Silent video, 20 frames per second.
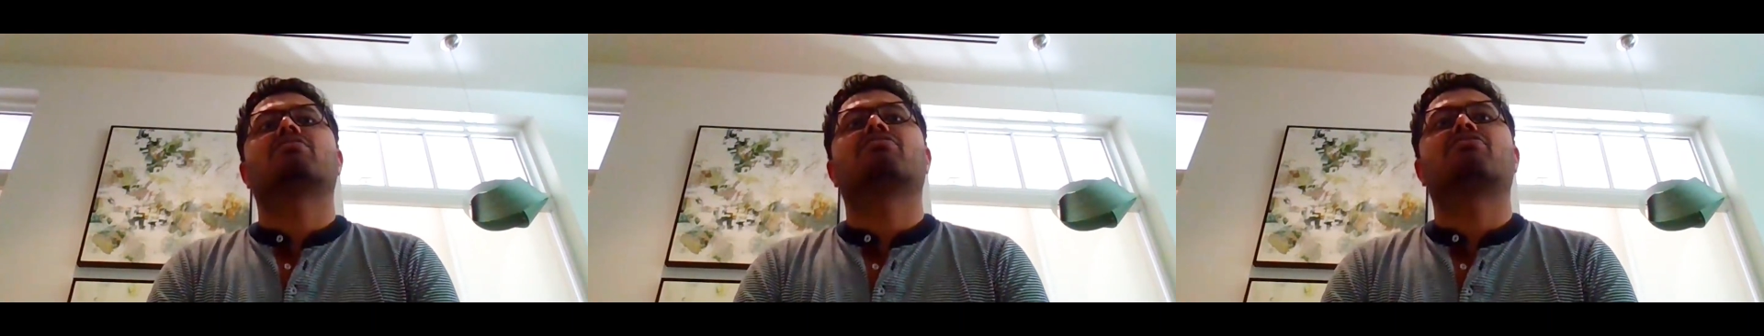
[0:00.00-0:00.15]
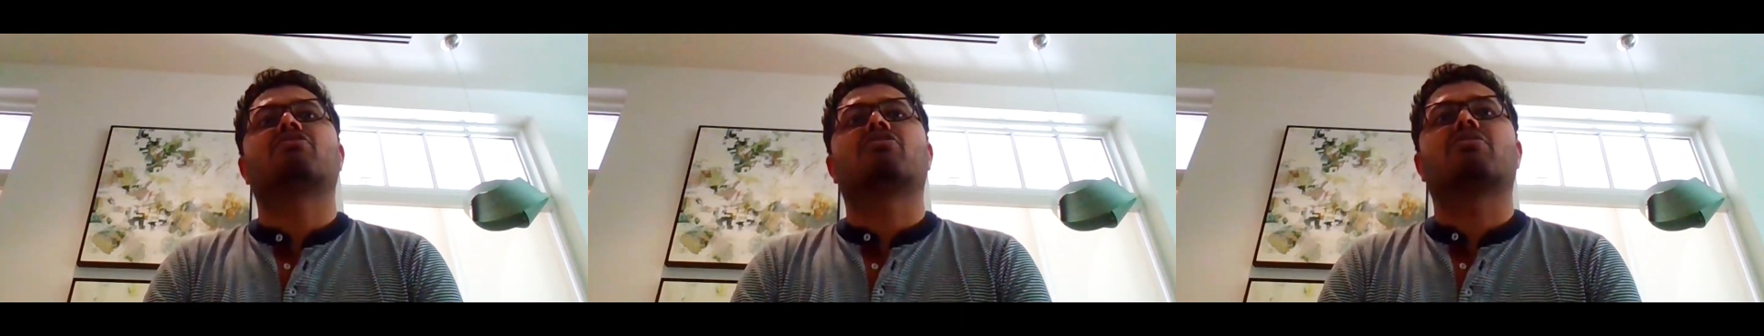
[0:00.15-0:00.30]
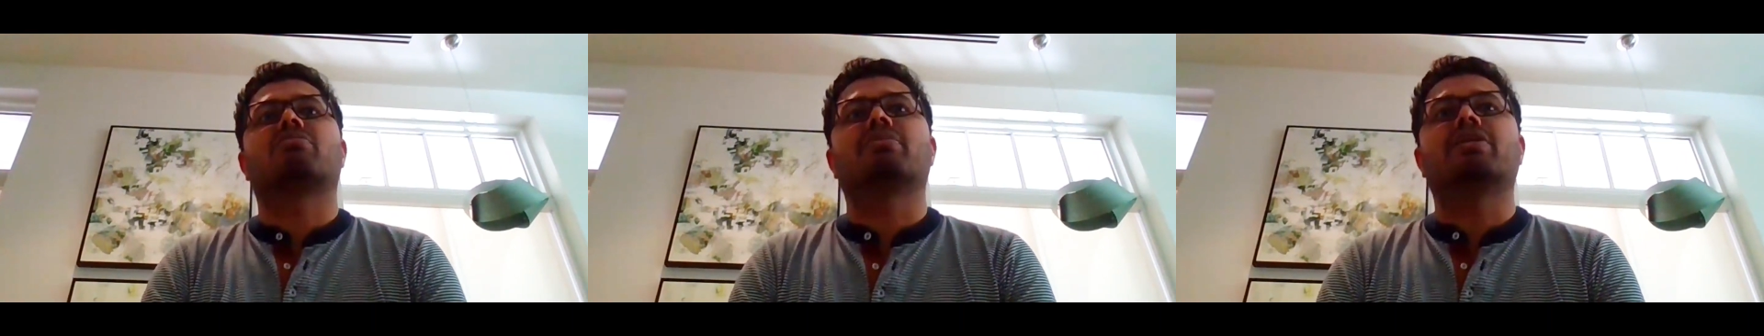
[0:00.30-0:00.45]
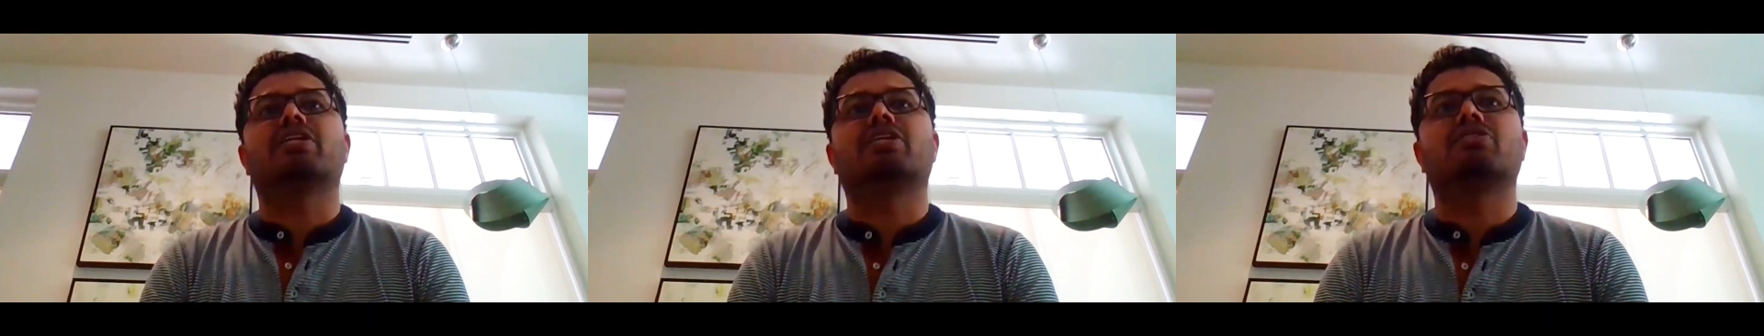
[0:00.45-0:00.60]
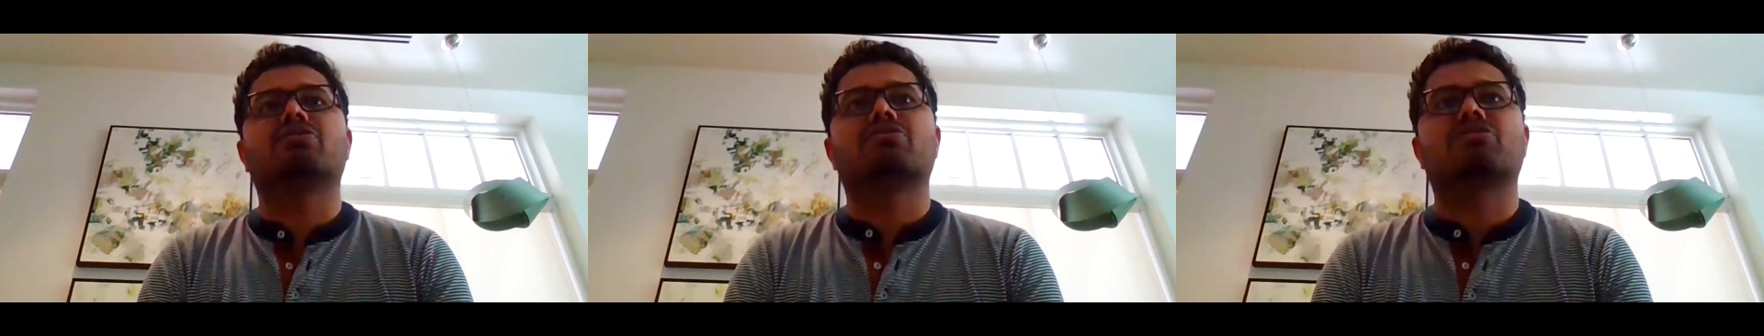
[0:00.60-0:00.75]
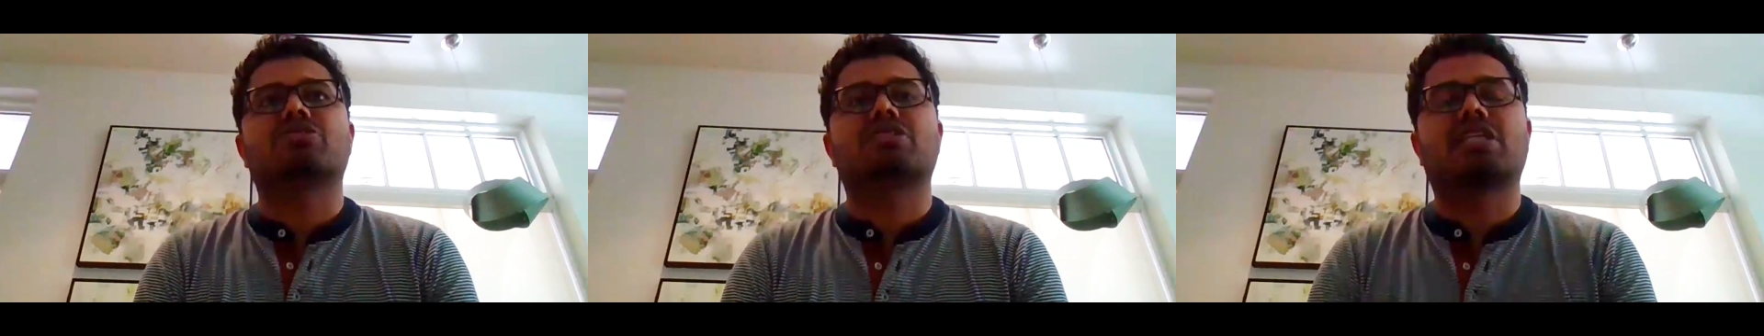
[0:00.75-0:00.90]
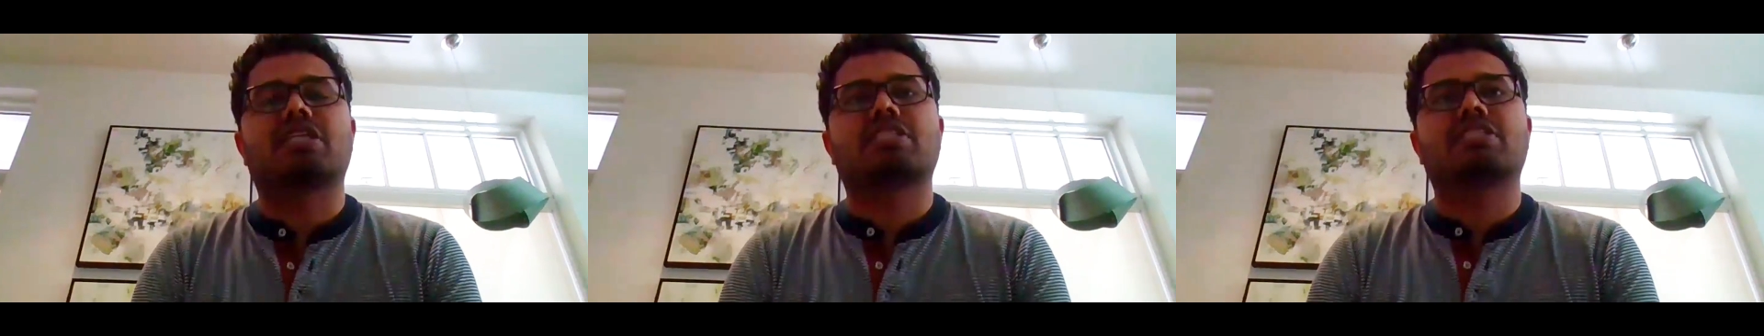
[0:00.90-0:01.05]
for me to
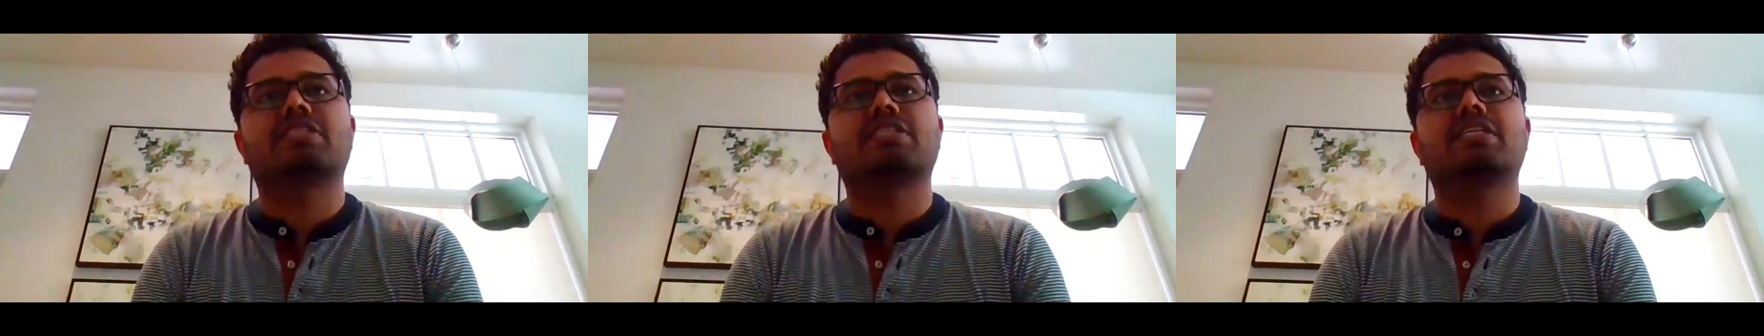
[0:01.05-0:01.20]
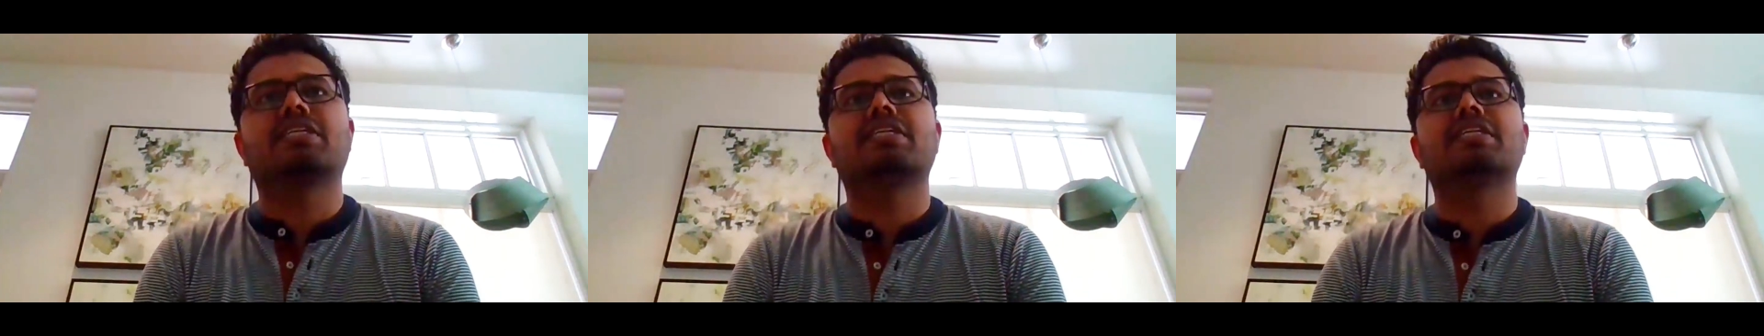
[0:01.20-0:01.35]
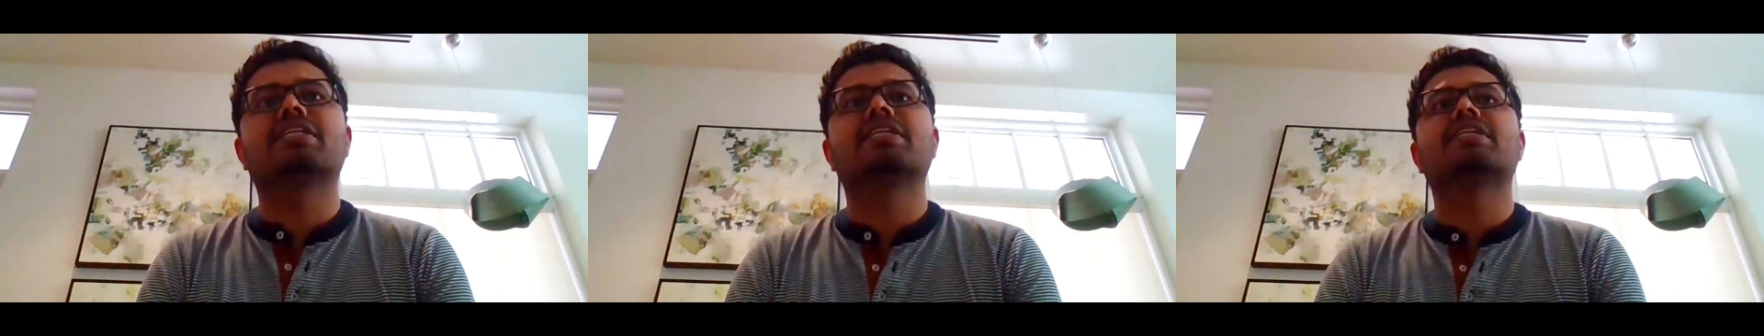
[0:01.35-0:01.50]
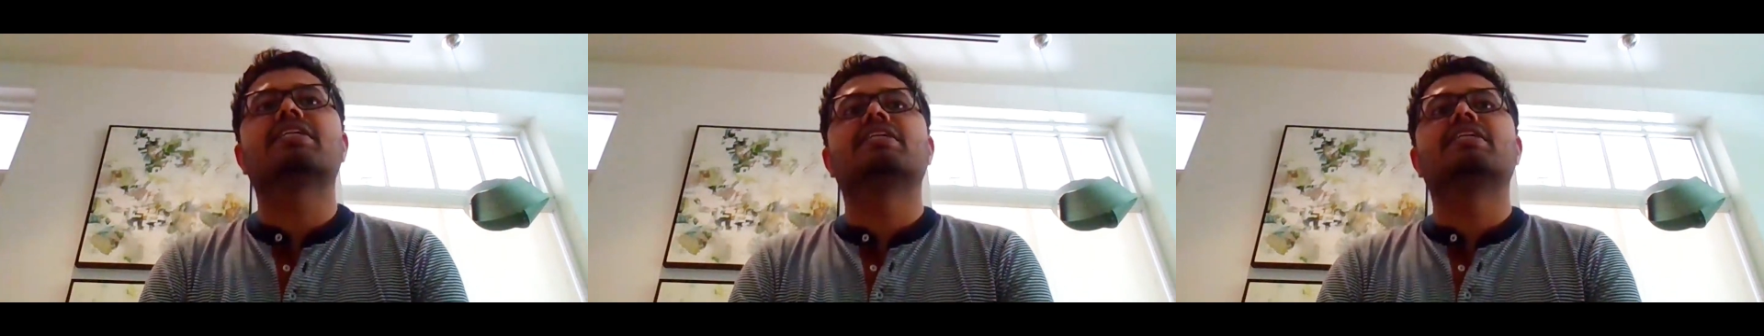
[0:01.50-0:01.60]
succeed.